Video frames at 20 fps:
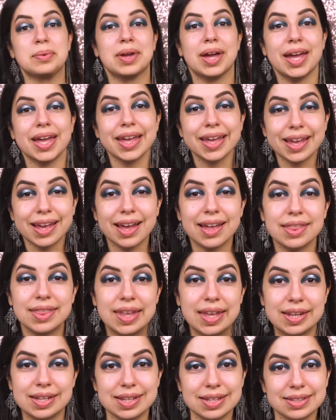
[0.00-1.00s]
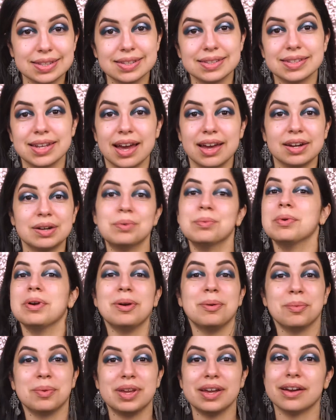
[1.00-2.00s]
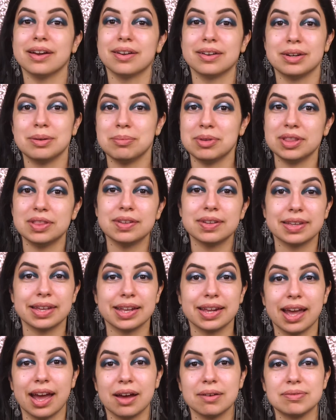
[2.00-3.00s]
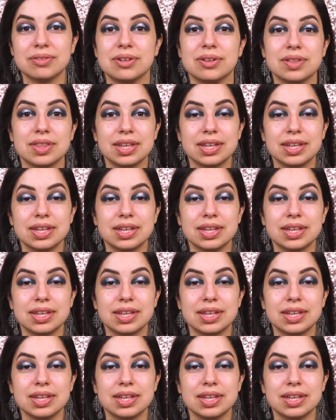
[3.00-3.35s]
Okay, and then this is kind of where we are going to be looking after